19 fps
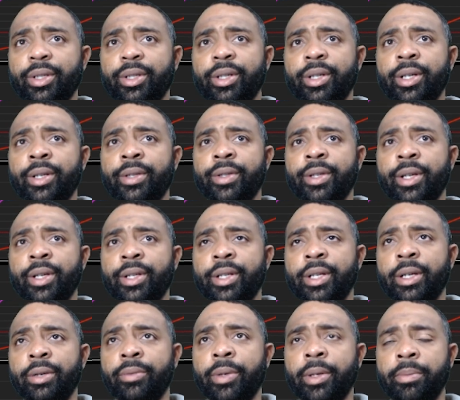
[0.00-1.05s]
And then
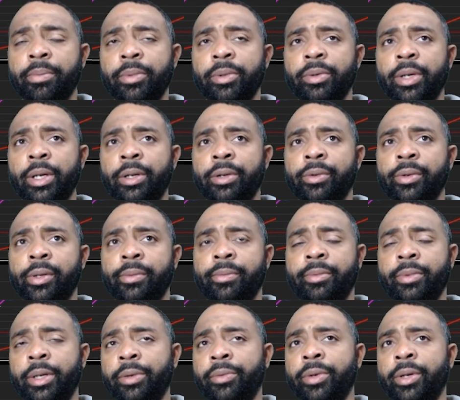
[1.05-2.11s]
it would
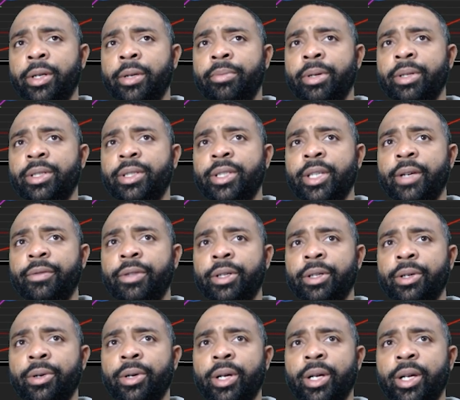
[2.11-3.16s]
have been safe to
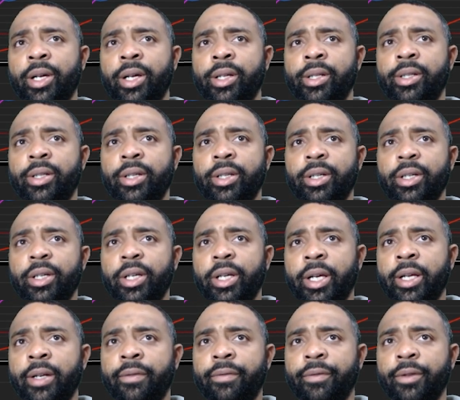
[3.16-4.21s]
go ahead
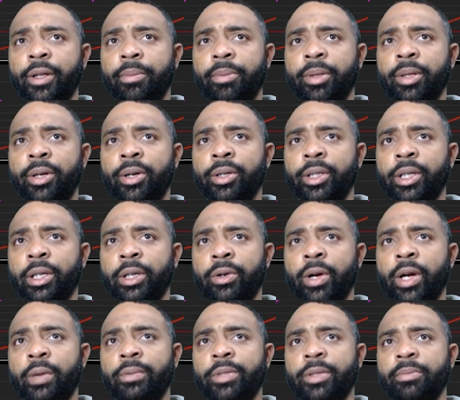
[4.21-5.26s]
and flip long and
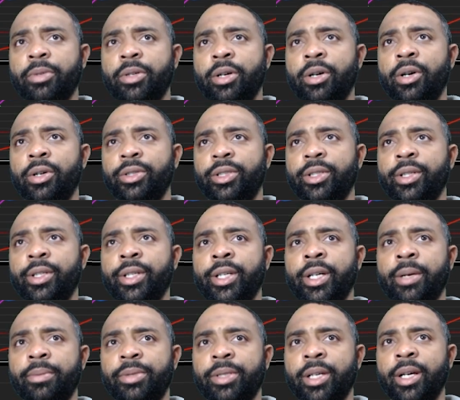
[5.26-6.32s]
grab some calls to the
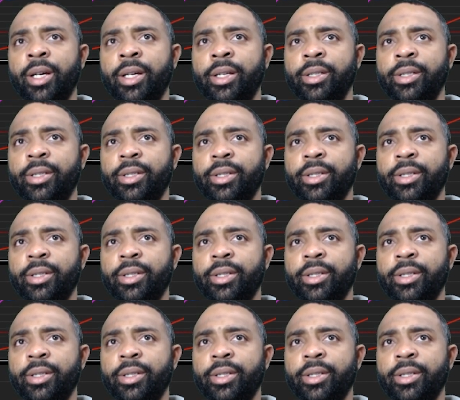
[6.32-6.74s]
upside.